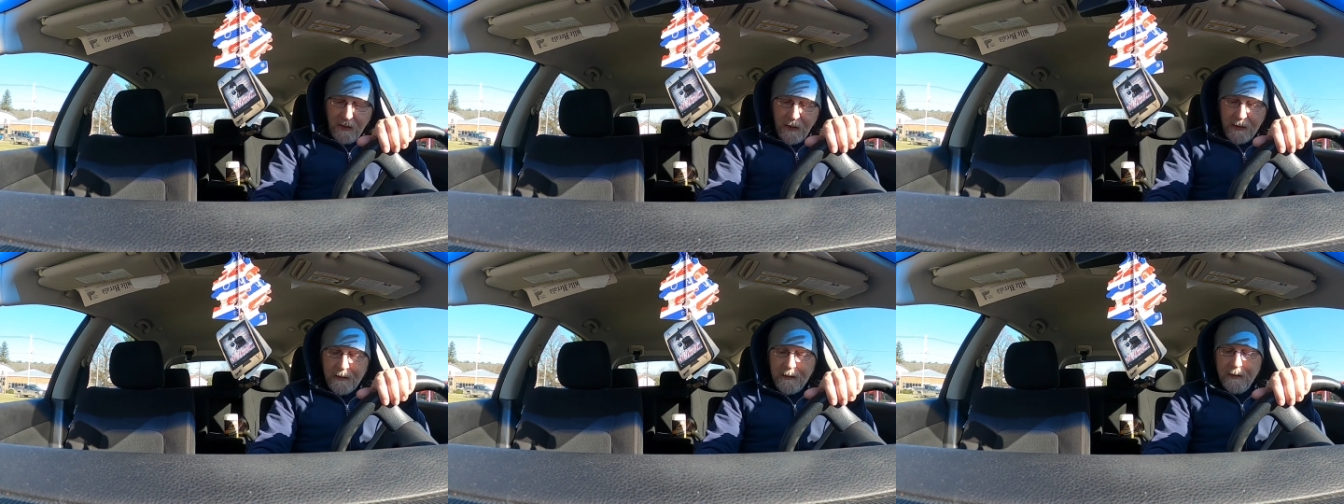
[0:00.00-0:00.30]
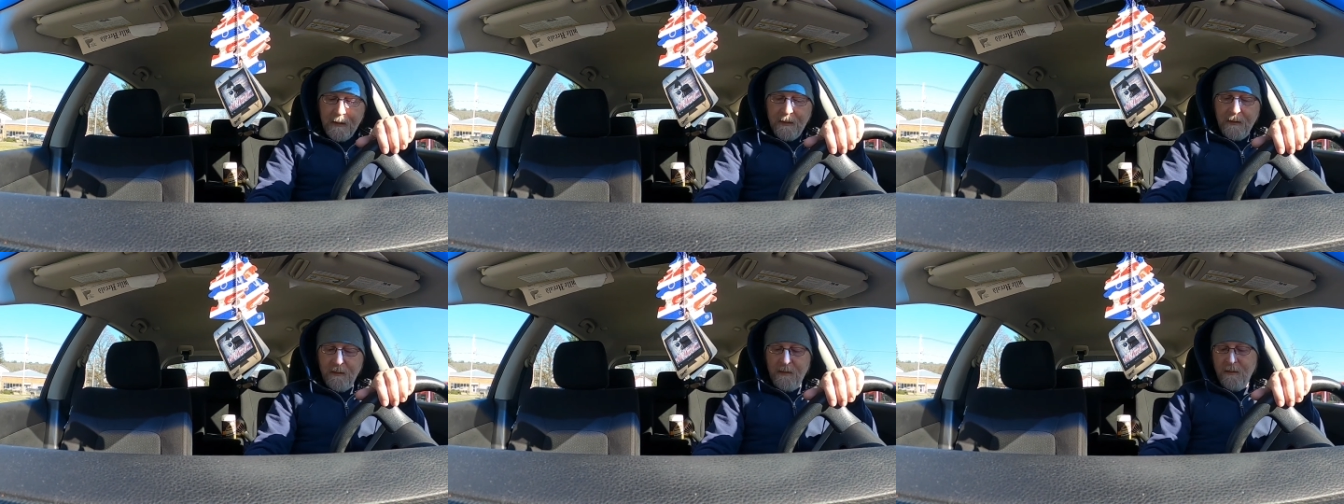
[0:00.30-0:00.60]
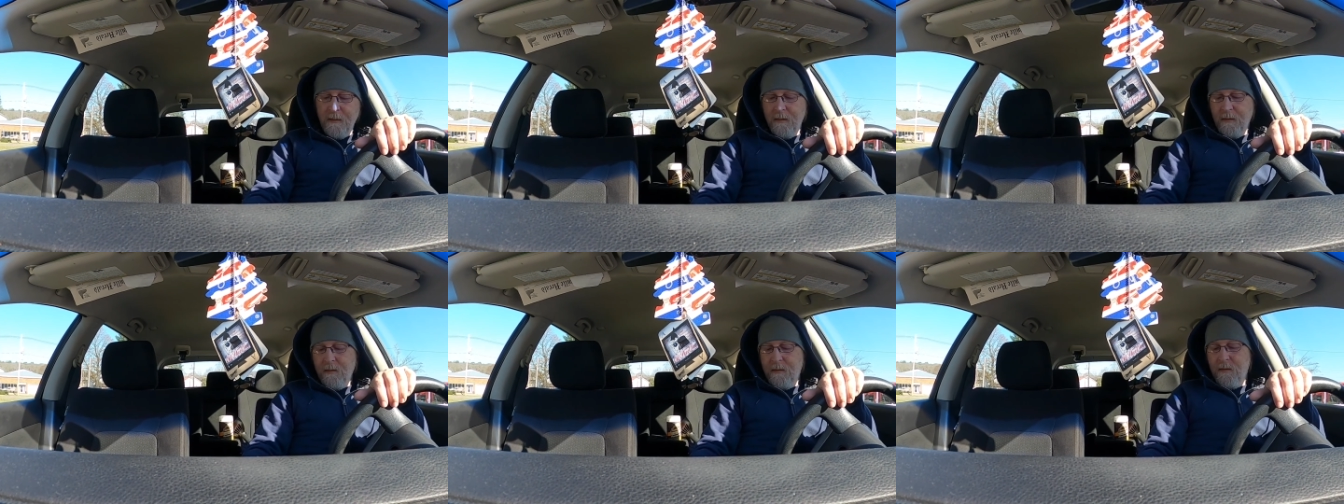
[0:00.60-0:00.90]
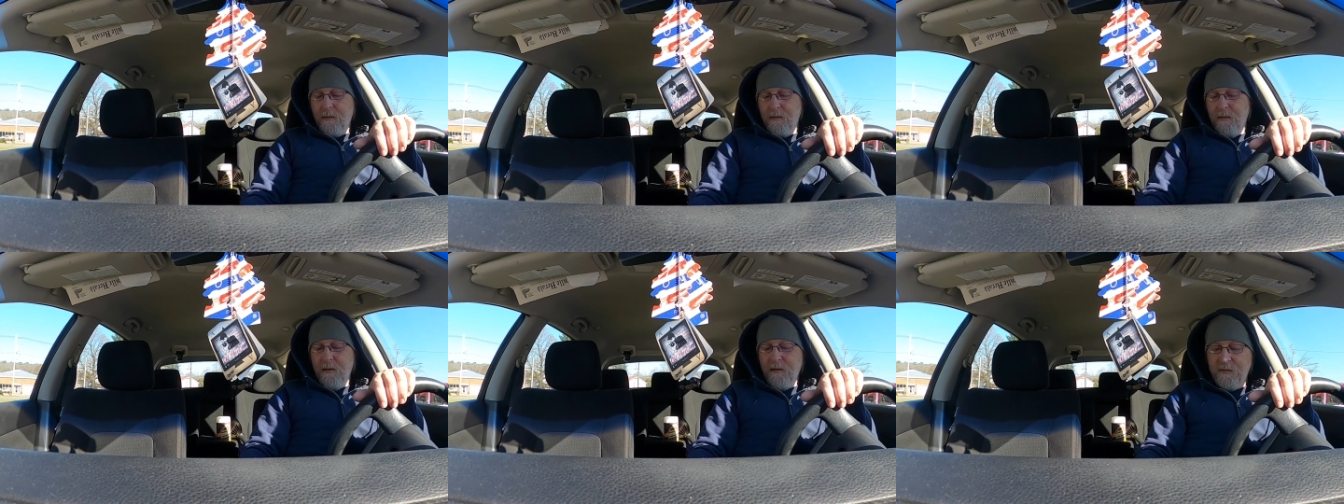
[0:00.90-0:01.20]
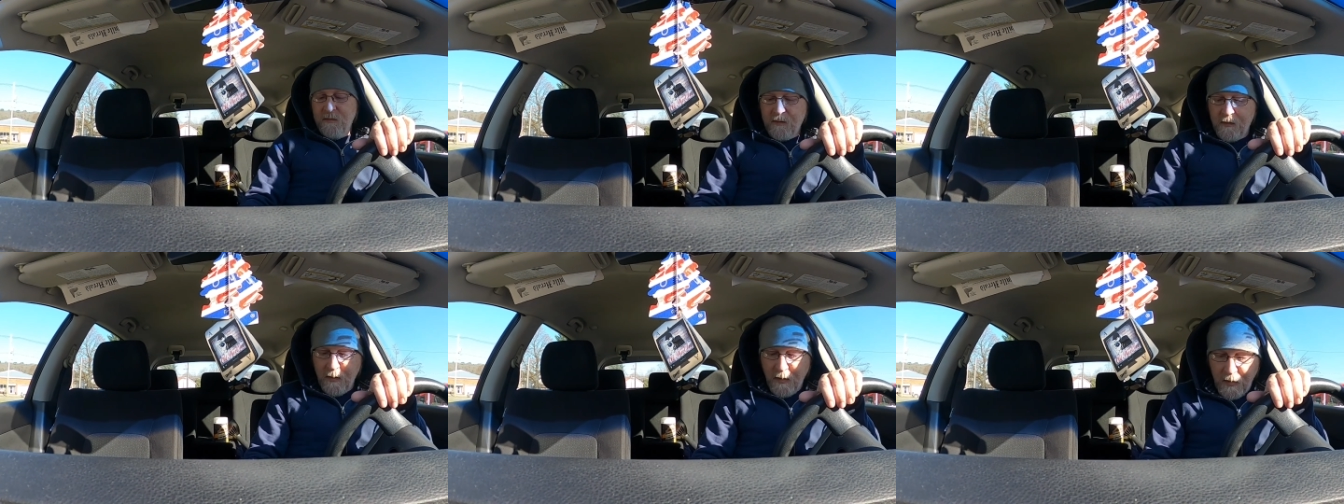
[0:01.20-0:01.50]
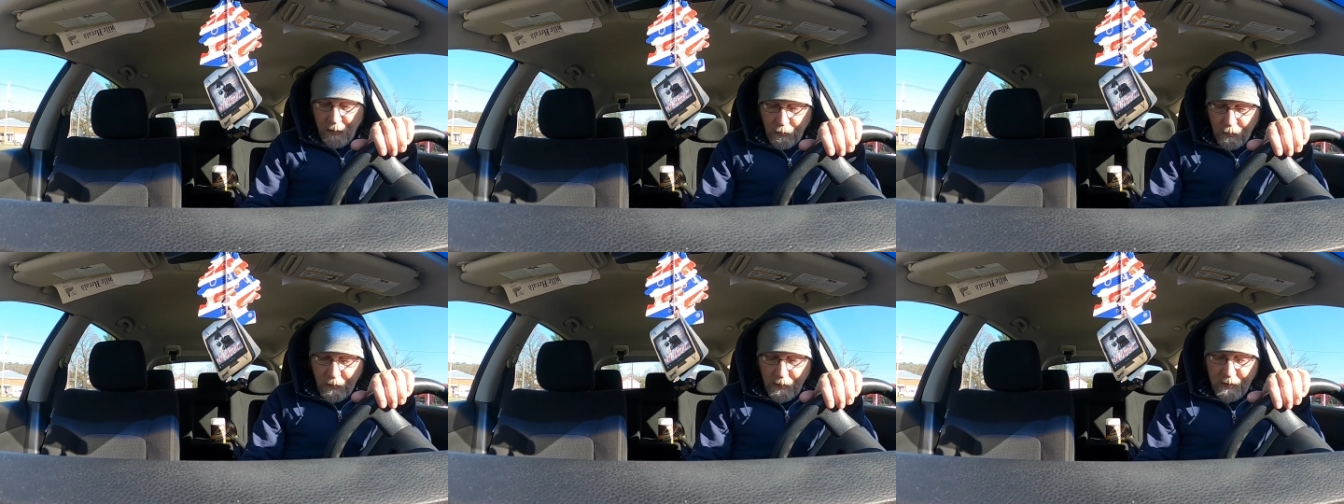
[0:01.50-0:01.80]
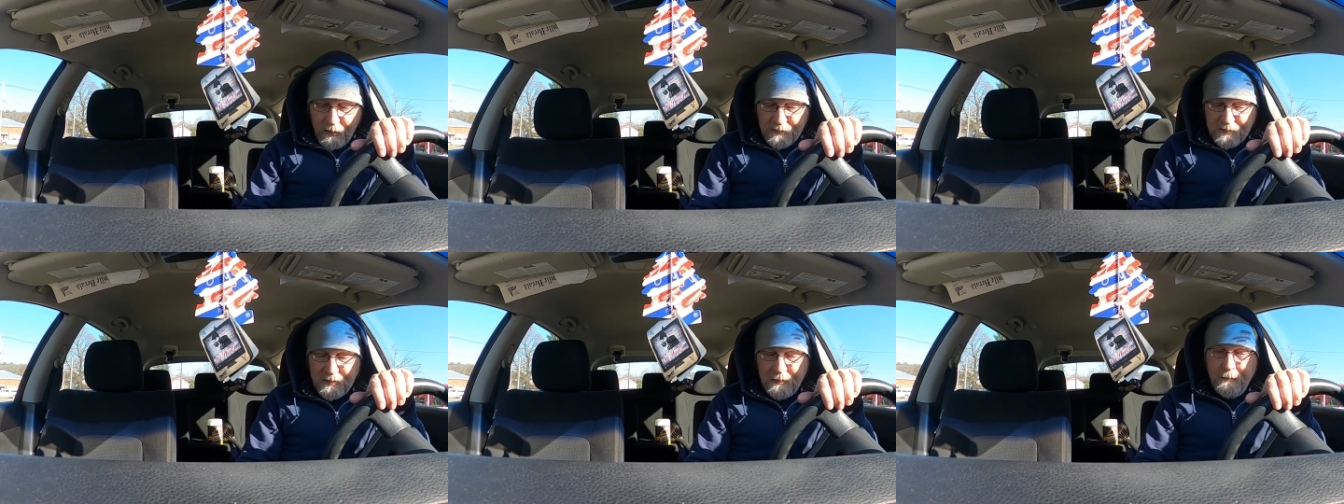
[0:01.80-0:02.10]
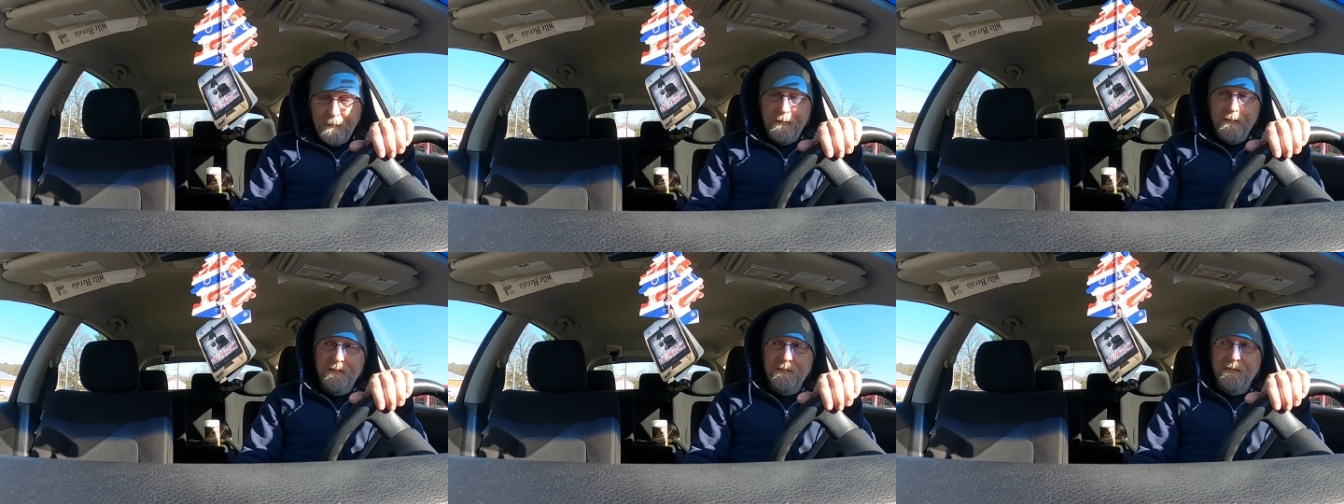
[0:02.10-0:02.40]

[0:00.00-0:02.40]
lot at the car wash